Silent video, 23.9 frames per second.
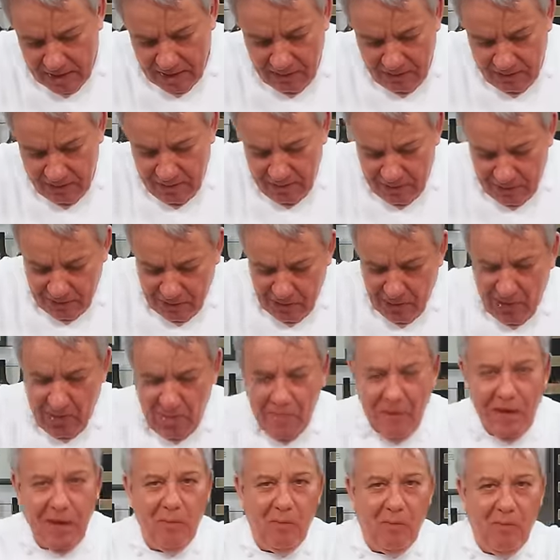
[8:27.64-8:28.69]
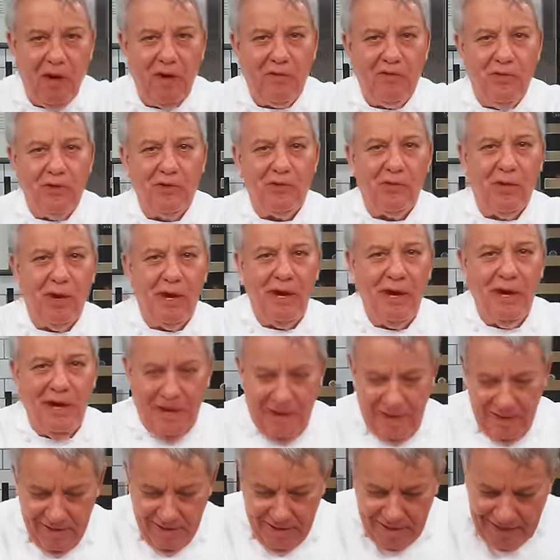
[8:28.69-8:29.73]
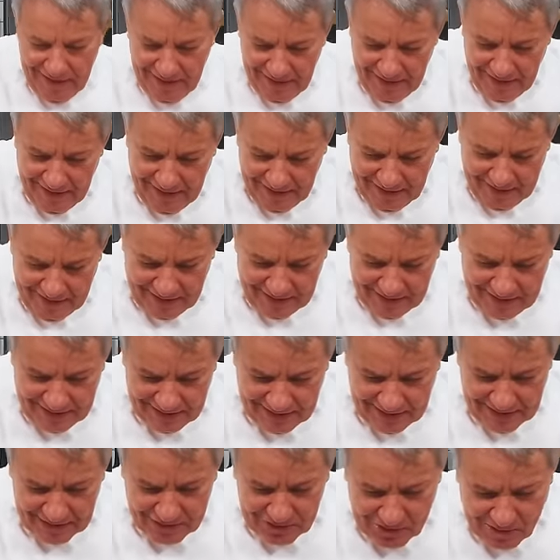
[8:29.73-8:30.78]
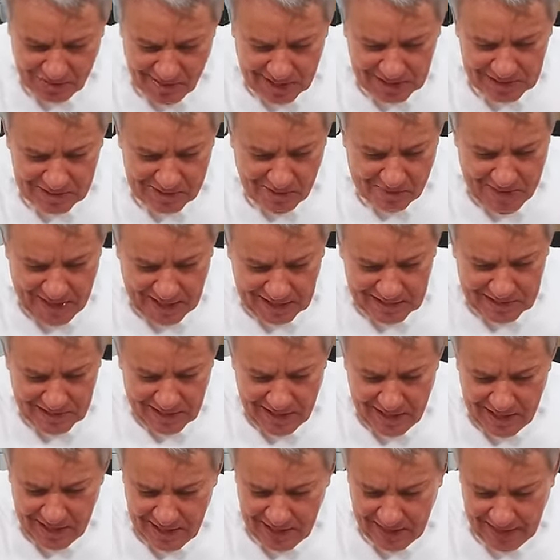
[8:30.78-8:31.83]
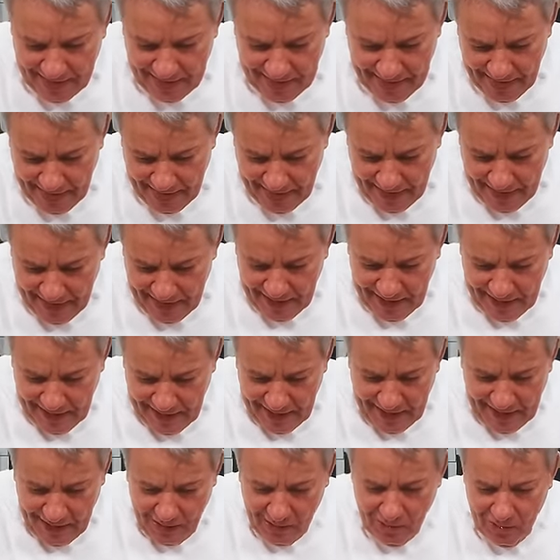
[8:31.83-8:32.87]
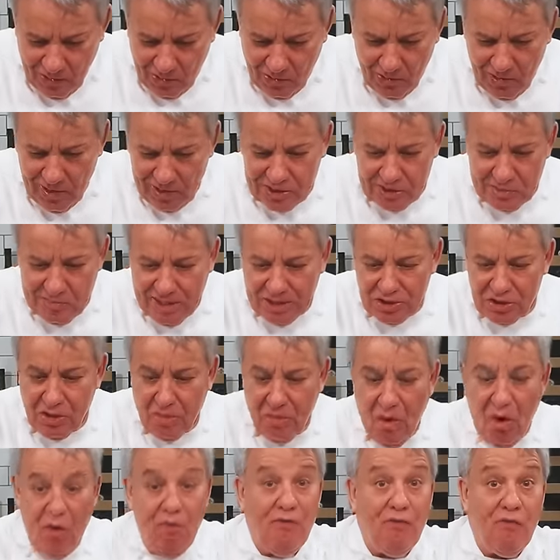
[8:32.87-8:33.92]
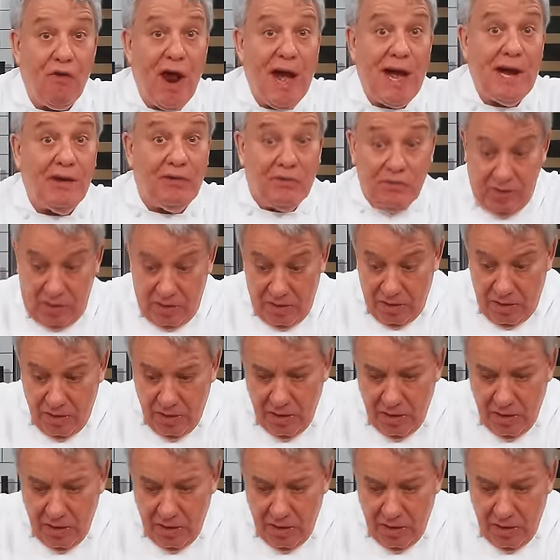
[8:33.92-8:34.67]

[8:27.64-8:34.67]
Oh, you can make a breakfast right there. Let's crack some eggs in there. Oh, let's make some home fries.